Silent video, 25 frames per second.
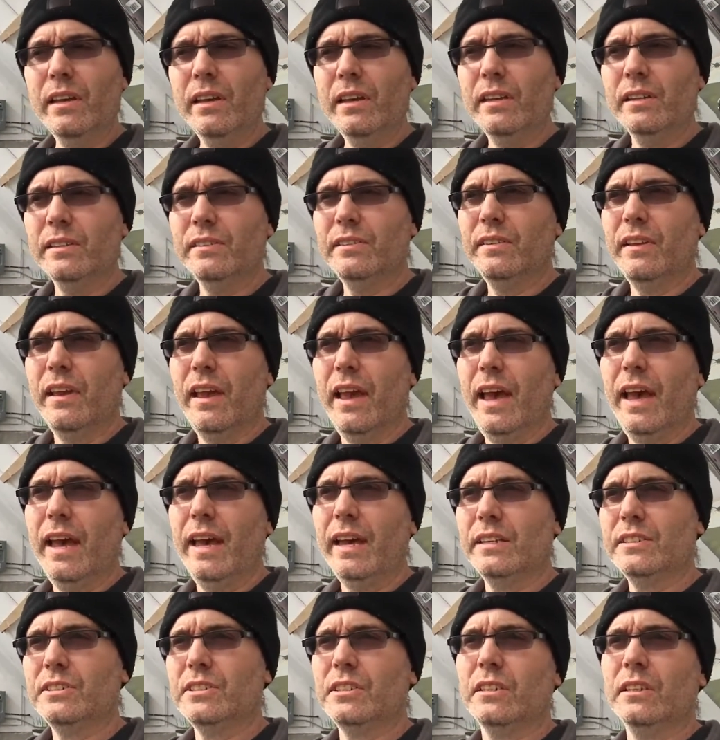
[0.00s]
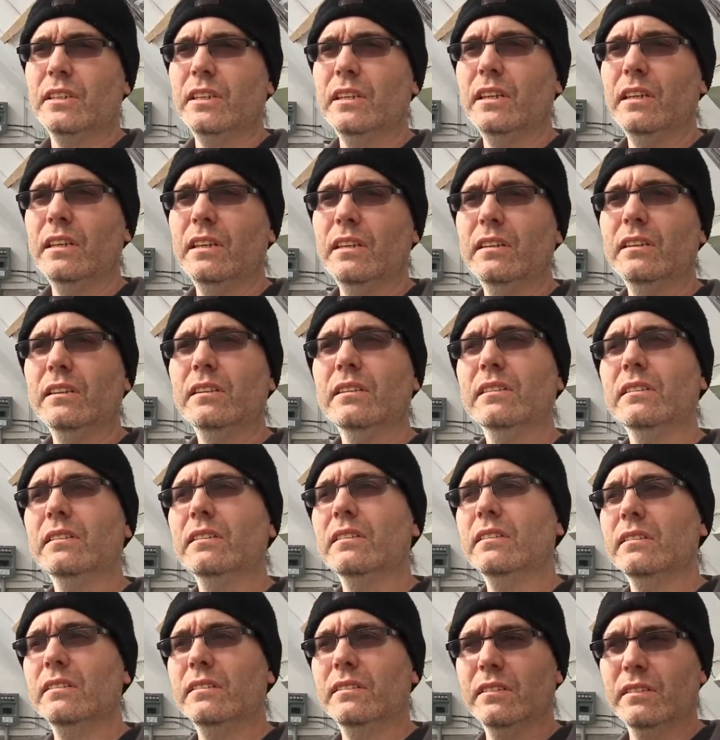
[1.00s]
It's actually
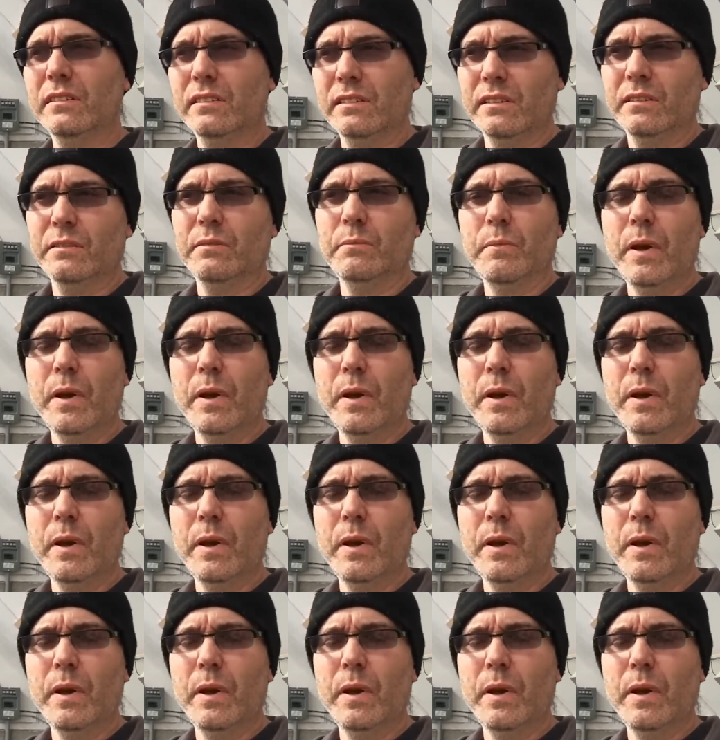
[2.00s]
the